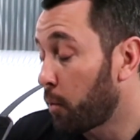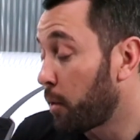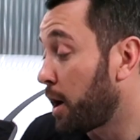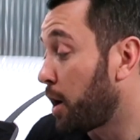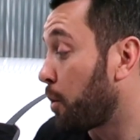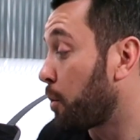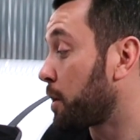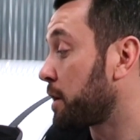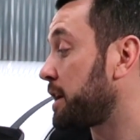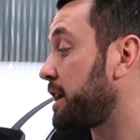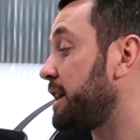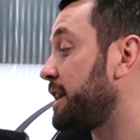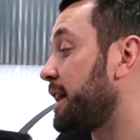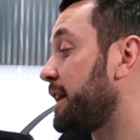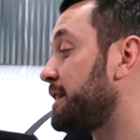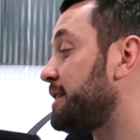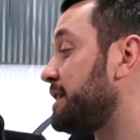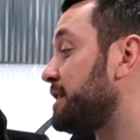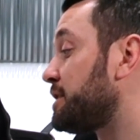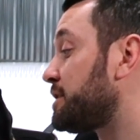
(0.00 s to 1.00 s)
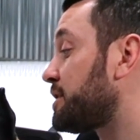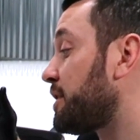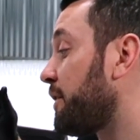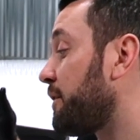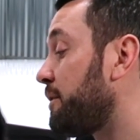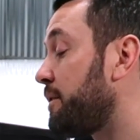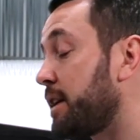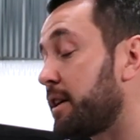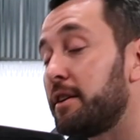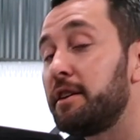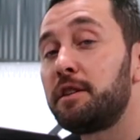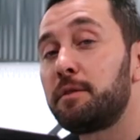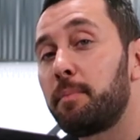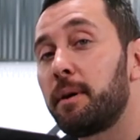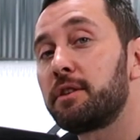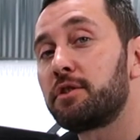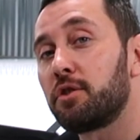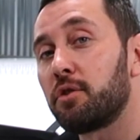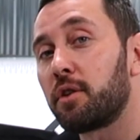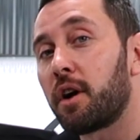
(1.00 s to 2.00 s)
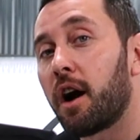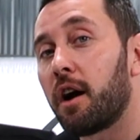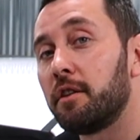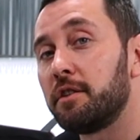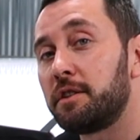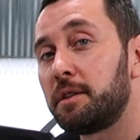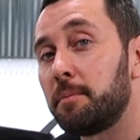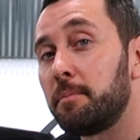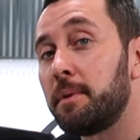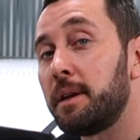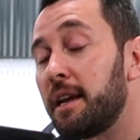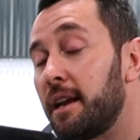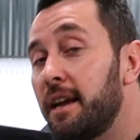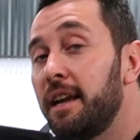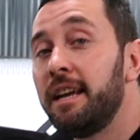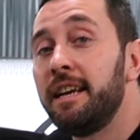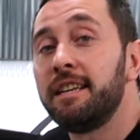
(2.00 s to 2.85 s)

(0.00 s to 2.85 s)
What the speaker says: while working on this very special card to me.